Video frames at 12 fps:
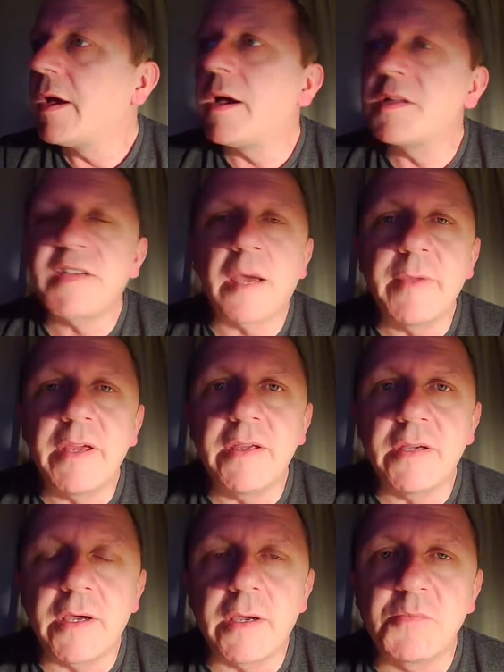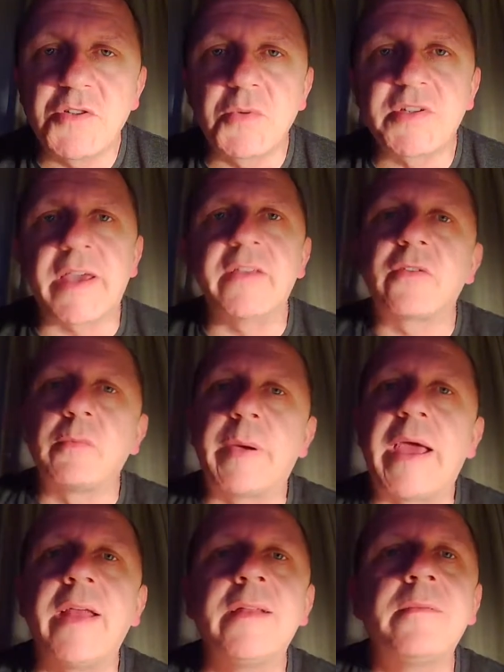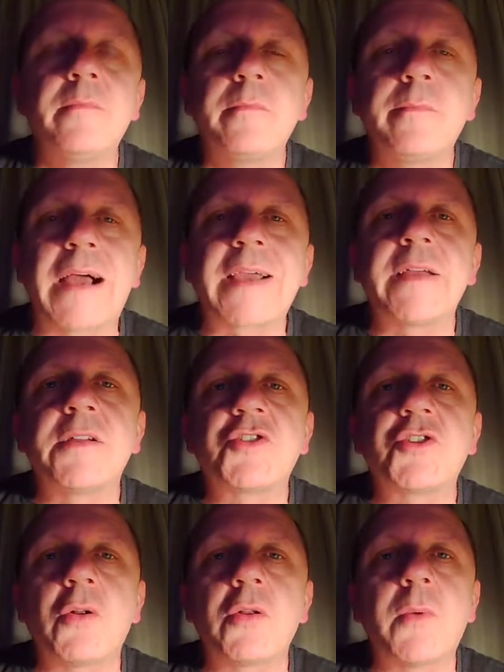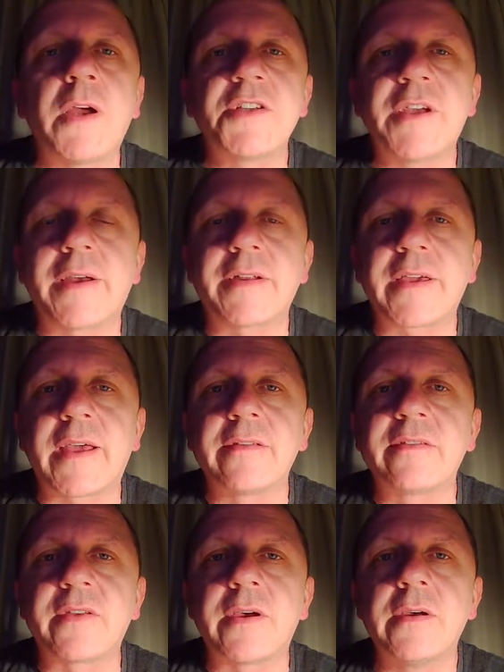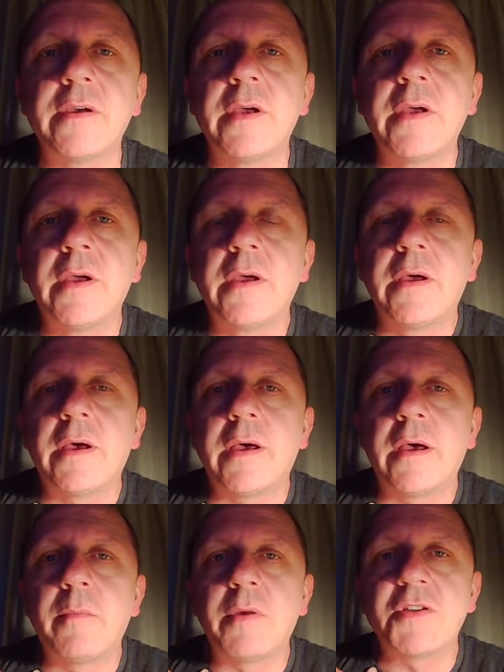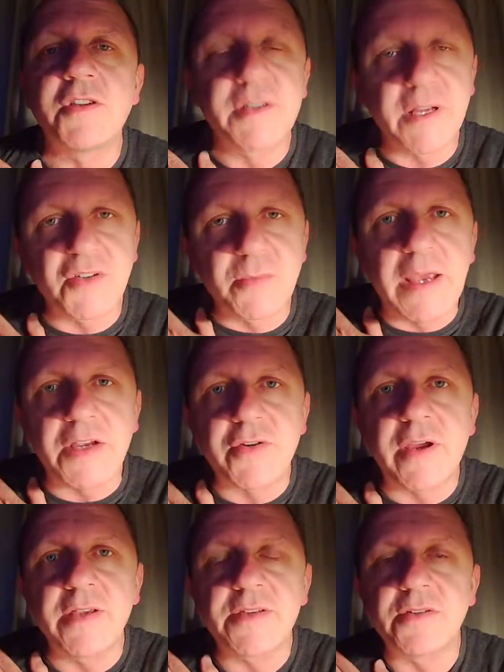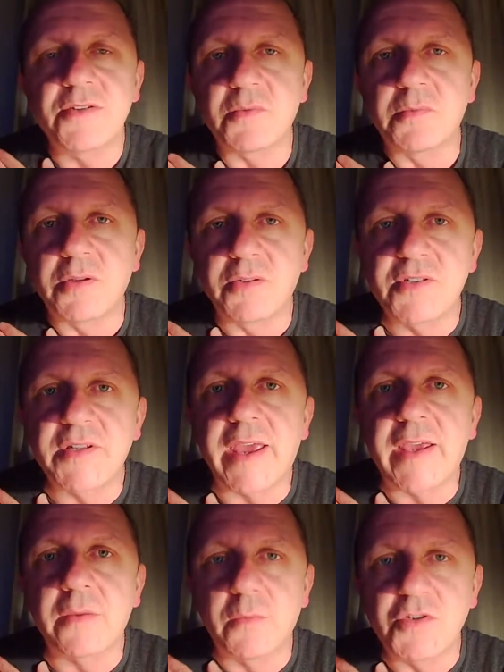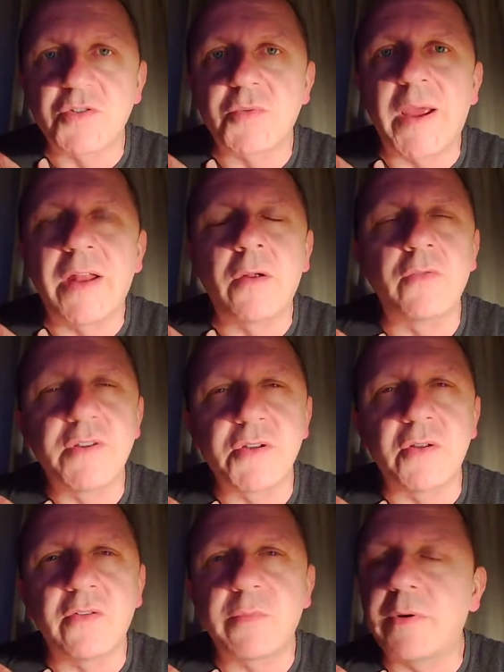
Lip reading: Tammy, she was getting some pain back in her shoulder where she had a cancer, but she's had some X-rays and some blood's taken. We're just waiting on results.